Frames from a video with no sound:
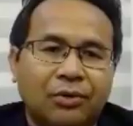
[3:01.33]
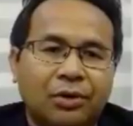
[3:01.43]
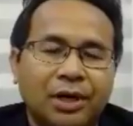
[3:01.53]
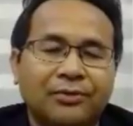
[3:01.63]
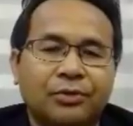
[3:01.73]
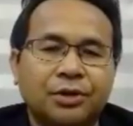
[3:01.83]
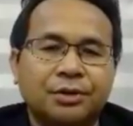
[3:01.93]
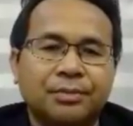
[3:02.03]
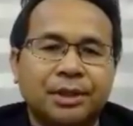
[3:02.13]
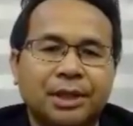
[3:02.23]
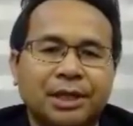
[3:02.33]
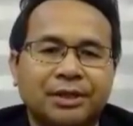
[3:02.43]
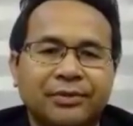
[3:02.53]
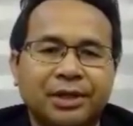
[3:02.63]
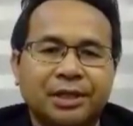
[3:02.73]
for enforcement
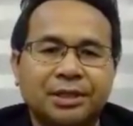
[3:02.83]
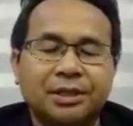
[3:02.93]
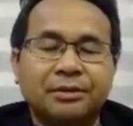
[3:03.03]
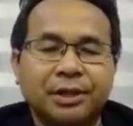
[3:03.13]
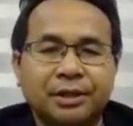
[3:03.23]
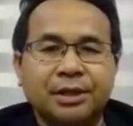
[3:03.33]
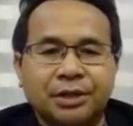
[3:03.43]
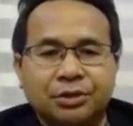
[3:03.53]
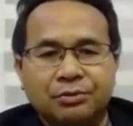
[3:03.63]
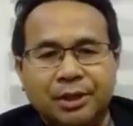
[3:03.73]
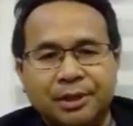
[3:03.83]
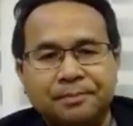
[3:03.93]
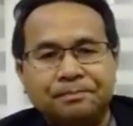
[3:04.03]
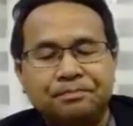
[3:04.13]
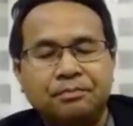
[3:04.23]
activities needed nationwide.
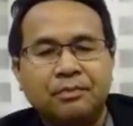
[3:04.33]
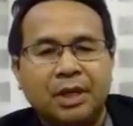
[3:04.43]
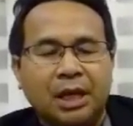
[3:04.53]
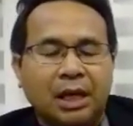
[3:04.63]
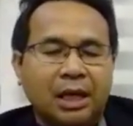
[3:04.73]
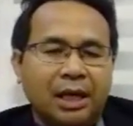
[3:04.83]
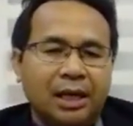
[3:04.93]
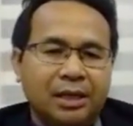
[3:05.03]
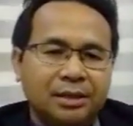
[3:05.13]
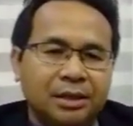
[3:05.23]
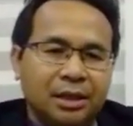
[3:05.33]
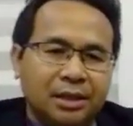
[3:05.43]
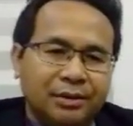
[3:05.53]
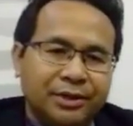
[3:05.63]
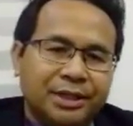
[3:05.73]
And
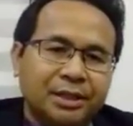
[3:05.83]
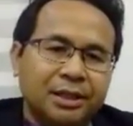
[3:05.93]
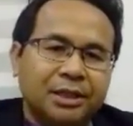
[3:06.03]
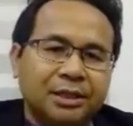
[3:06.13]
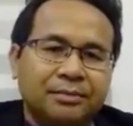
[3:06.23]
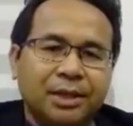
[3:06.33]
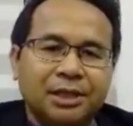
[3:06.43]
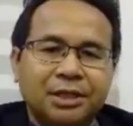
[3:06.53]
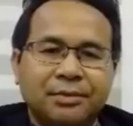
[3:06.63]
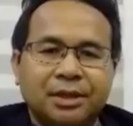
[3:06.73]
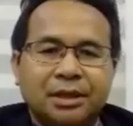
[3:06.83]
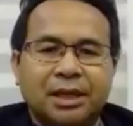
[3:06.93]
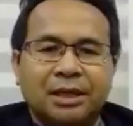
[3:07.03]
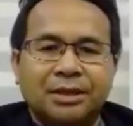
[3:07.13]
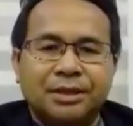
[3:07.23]
recently, the Malaysian Medical
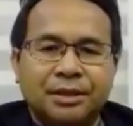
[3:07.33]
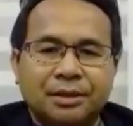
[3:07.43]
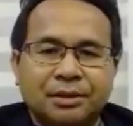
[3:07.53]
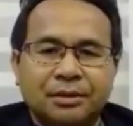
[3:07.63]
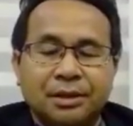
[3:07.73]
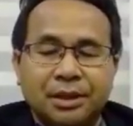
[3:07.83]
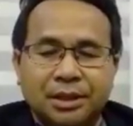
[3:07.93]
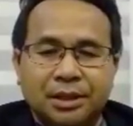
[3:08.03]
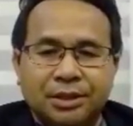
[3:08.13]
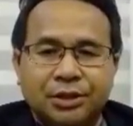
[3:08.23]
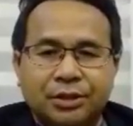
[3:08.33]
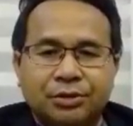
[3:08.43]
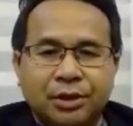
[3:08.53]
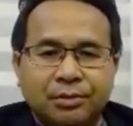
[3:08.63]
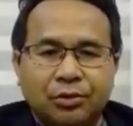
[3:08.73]
Council, a
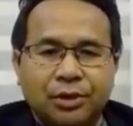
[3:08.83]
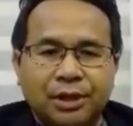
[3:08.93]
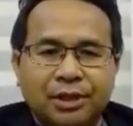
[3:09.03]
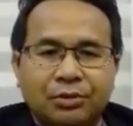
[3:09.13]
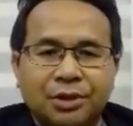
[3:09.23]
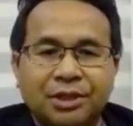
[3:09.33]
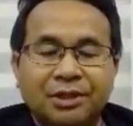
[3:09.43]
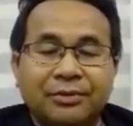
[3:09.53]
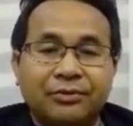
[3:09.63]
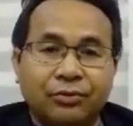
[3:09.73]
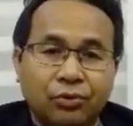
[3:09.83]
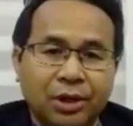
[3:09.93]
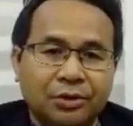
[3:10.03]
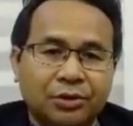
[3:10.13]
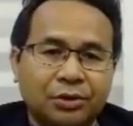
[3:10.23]
statutory body, was given
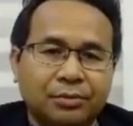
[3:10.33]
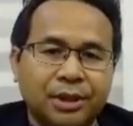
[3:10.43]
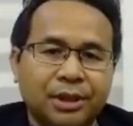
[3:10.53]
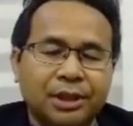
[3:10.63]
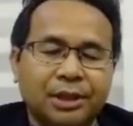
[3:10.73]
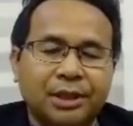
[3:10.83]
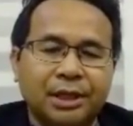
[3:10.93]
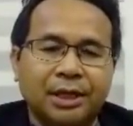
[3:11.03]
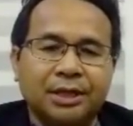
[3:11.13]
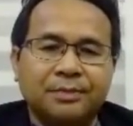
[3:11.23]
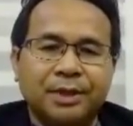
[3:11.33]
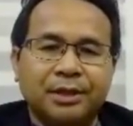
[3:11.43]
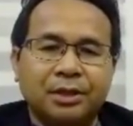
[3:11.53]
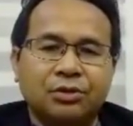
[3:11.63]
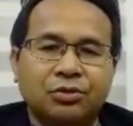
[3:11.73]
full autonomy and
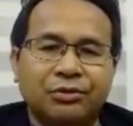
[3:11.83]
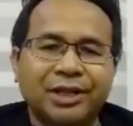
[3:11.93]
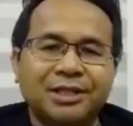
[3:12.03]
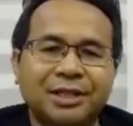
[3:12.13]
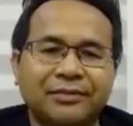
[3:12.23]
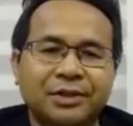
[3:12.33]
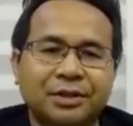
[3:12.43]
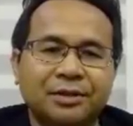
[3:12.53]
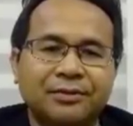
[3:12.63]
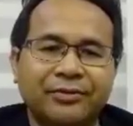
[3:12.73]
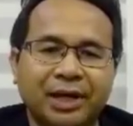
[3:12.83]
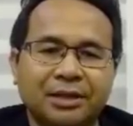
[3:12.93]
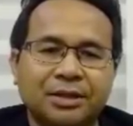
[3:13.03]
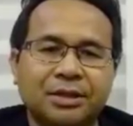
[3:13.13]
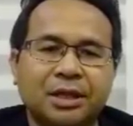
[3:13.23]
expected to raise sufficient
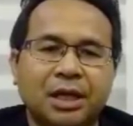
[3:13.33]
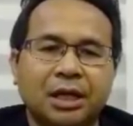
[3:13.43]
funds